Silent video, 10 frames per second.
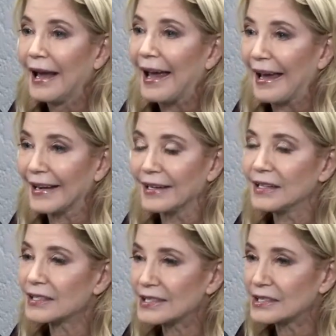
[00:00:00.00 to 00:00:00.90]
And
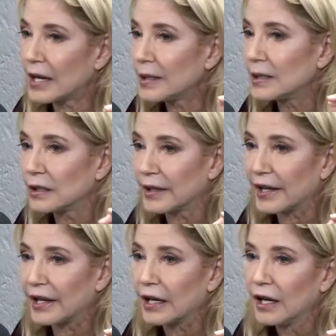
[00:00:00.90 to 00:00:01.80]

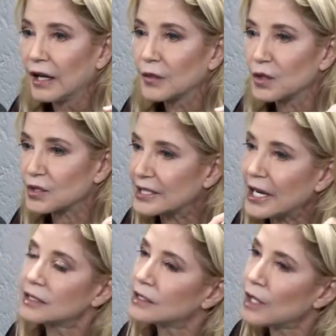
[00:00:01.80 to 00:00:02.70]
suddenly their
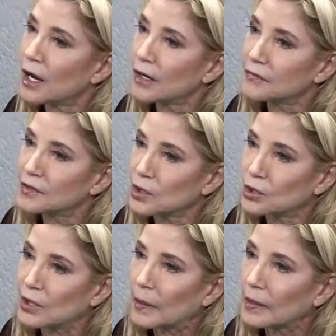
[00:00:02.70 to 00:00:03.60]
sex lives looked
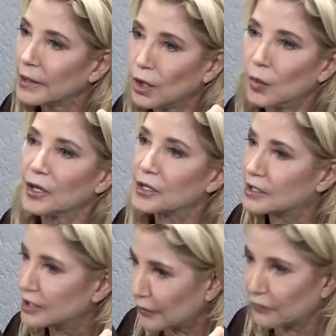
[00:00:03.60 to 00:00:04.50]
a little bit
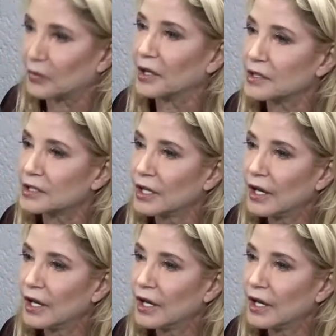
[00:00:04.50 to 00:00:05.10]
different